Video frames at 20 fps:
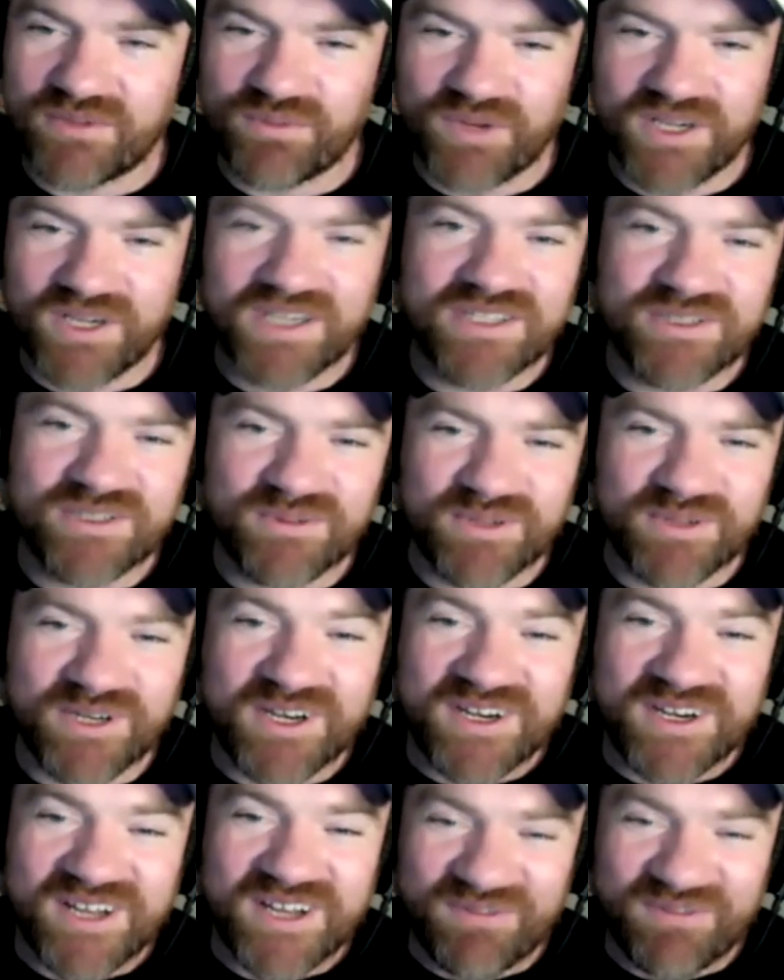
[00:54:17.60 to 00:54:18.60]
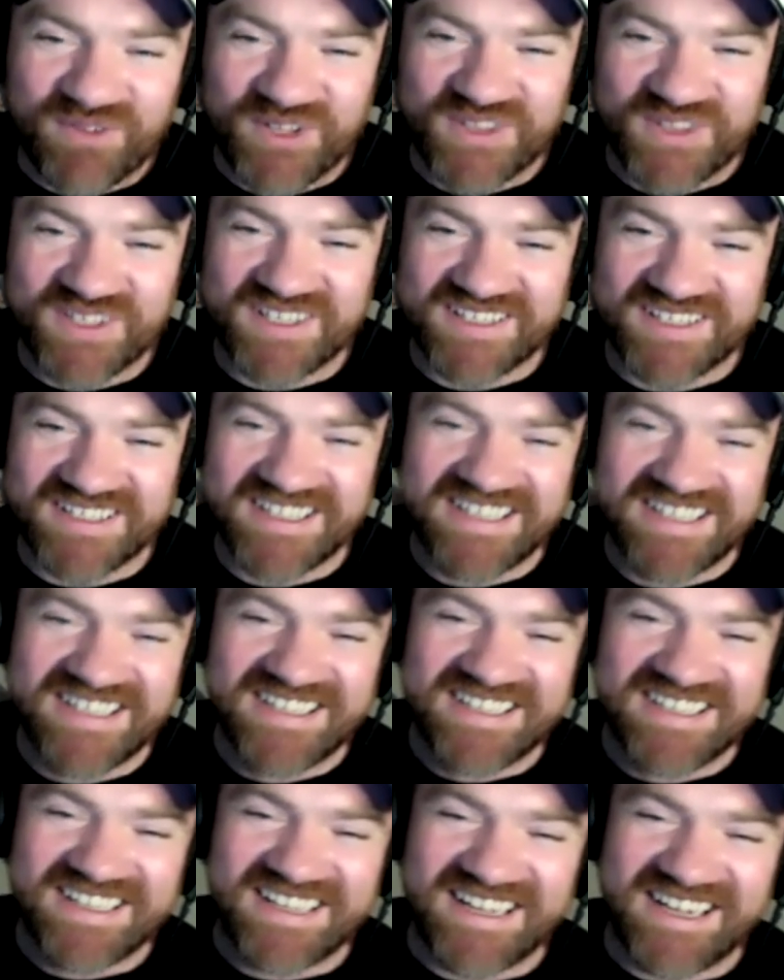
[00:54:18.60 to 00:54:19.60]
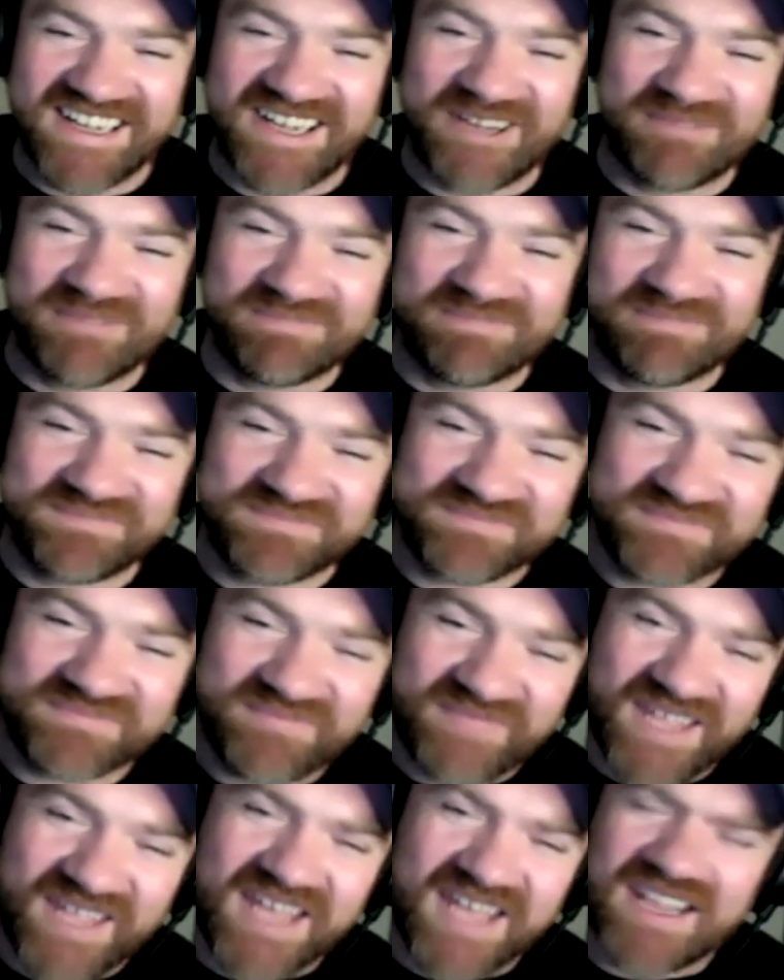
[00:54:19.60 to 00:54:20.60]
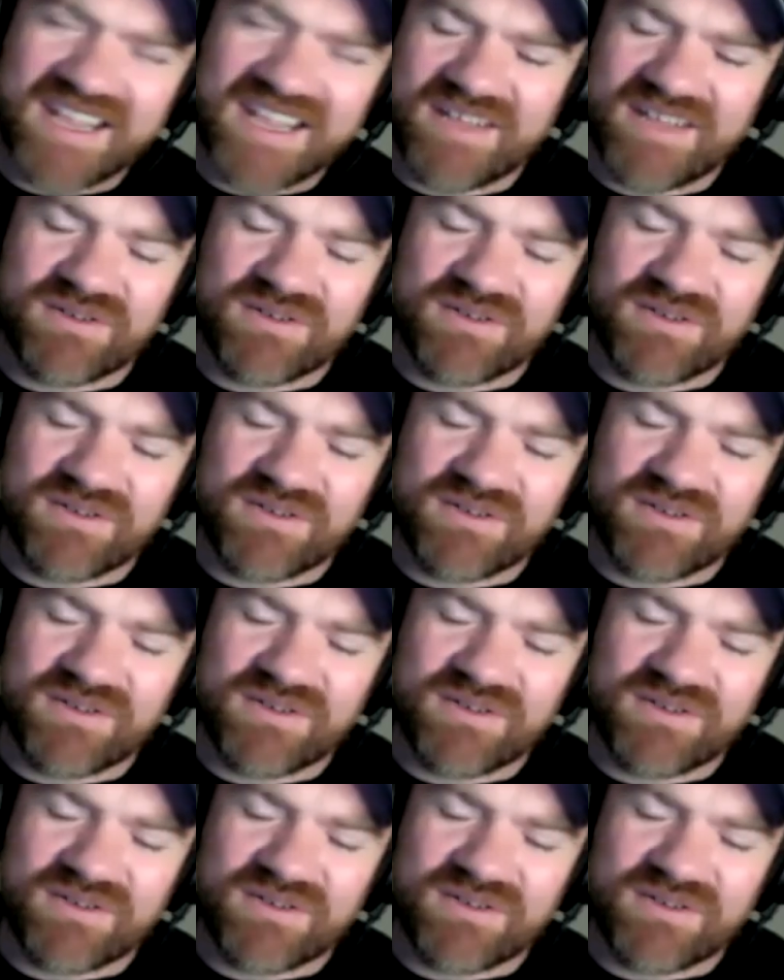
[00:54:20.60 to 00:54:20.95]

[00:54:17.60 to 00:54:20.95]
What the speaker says: read into it enough, I think. Um, and then there was